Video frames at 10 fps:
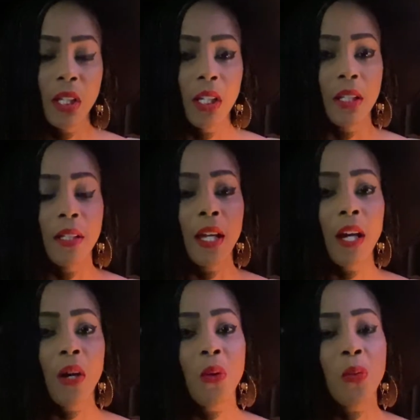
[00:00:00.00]

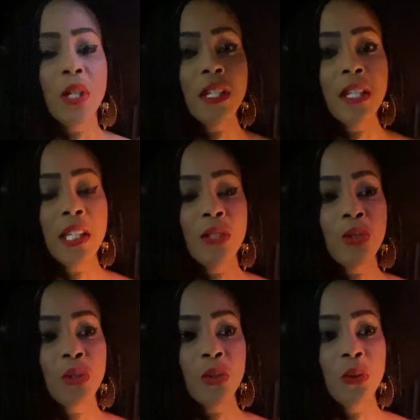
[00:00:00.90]
Now we need
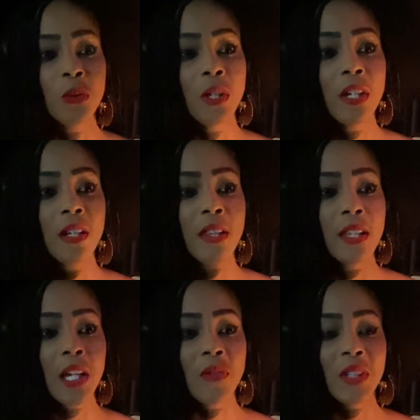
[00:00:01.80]
to think
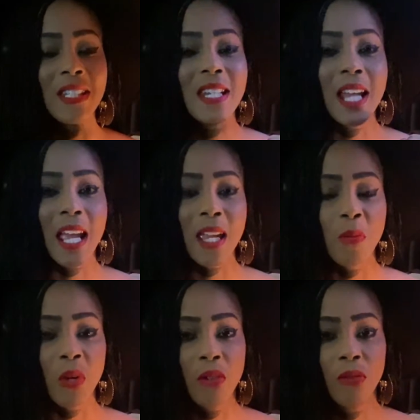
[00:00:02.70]
up a name
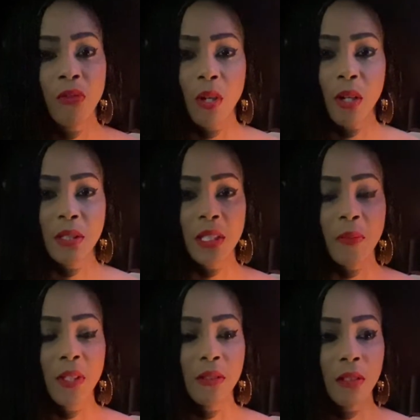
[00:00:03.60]
for our
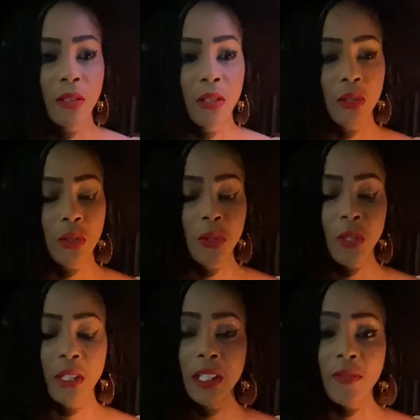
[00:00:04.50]
demon. So you
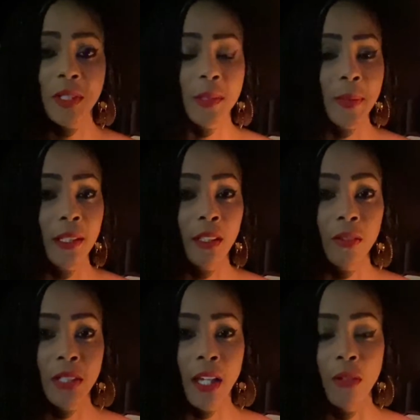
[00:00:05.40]
can even speak it out
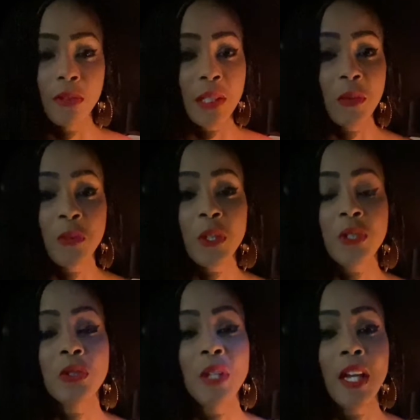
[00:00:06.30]
loud. Demon, what is
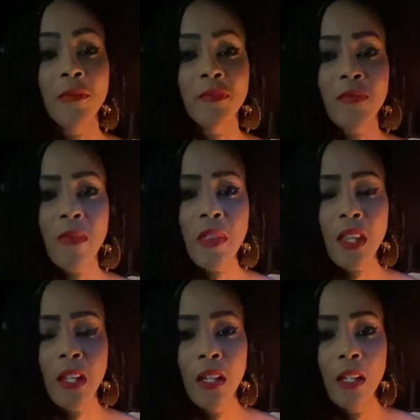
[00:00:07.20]
your name?
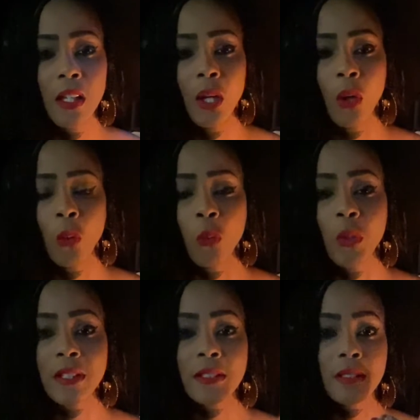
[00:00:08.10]
What
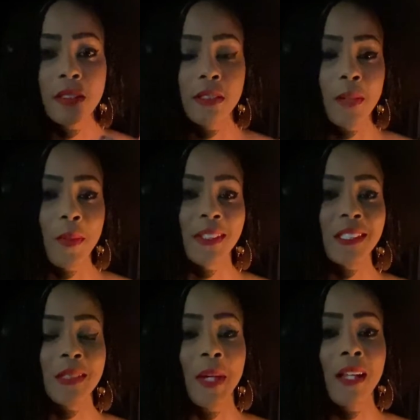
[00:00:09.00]
does this demon
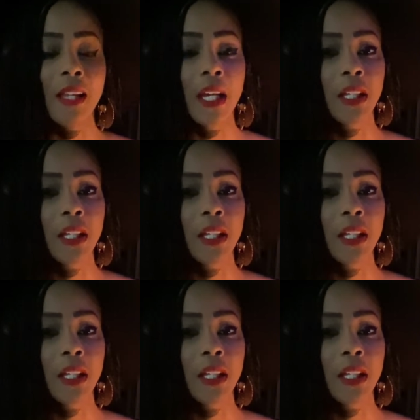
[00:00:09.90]
smell like?